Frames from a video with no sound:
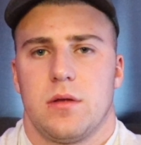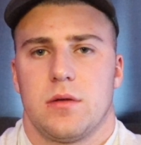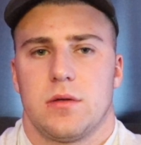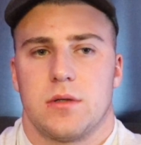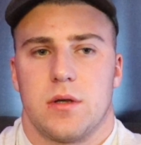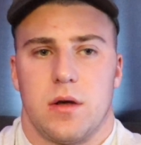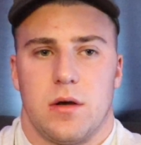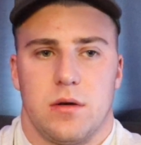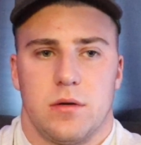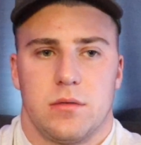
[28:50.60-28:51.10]

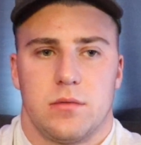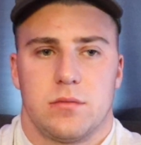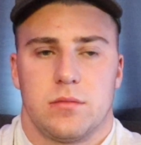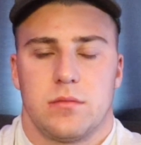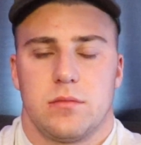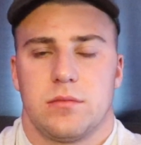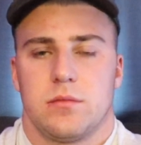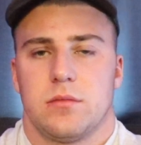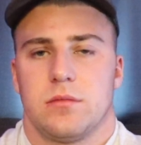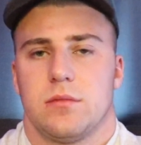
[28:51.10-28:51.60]
So,
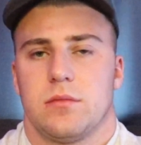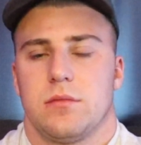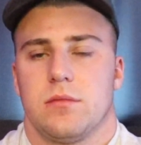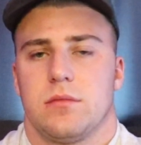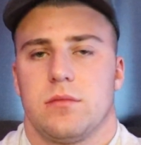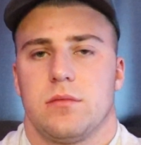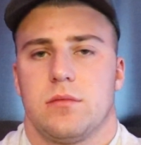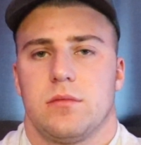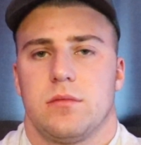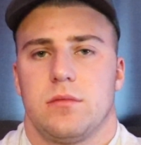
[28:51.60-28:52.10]

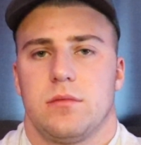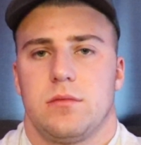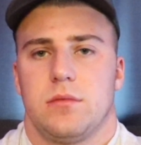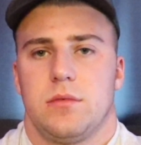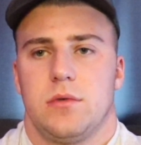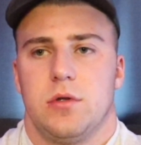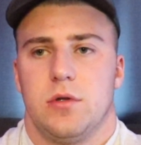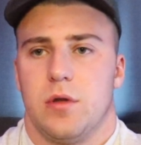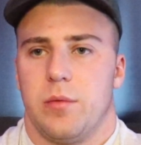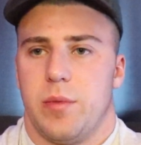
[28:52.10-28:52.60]

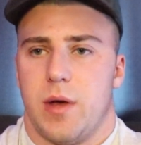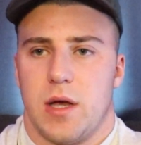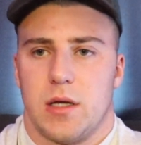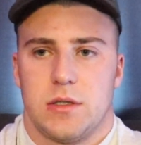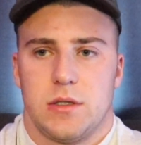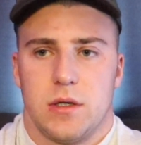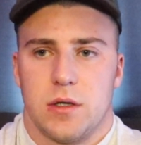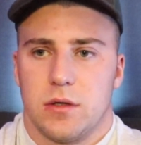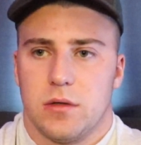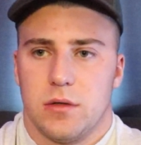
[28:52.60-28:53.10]
do the
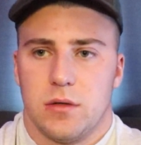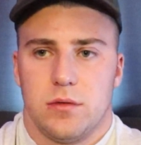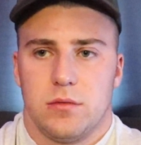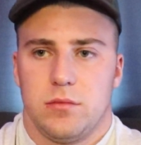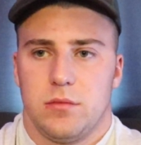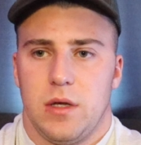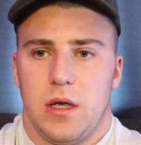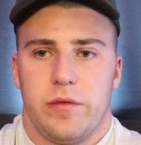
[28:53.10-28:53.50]
best you can do,